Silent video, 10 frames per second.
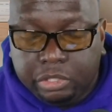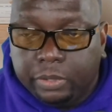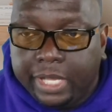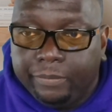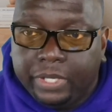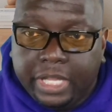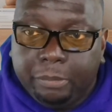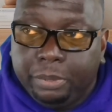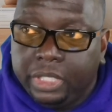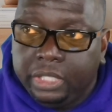You don't have an
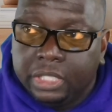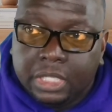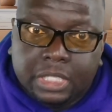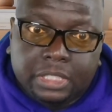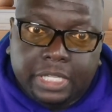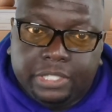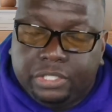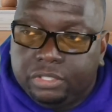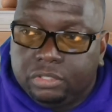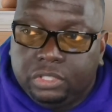AP
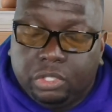that's,